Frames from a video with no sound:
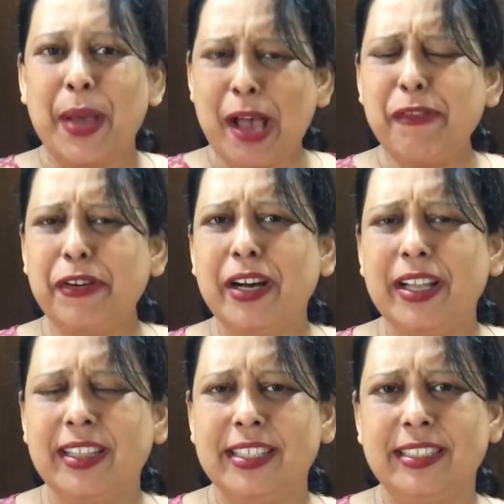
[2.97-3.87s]
Have you
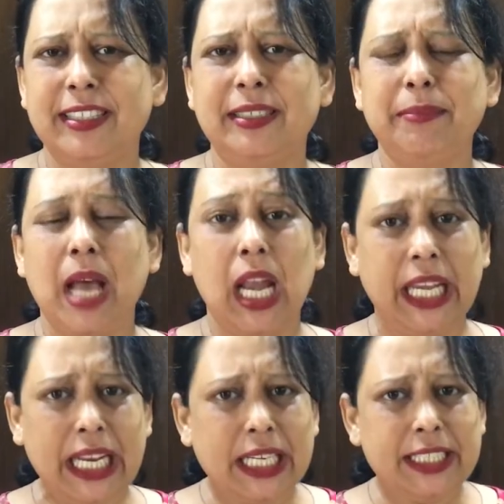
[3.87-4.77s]
heard the term
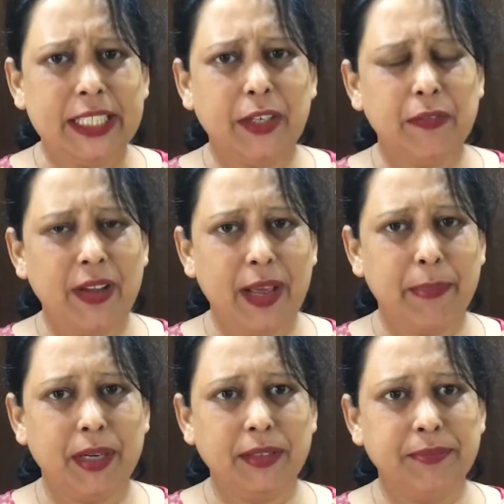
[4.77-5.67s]
dignity of labor?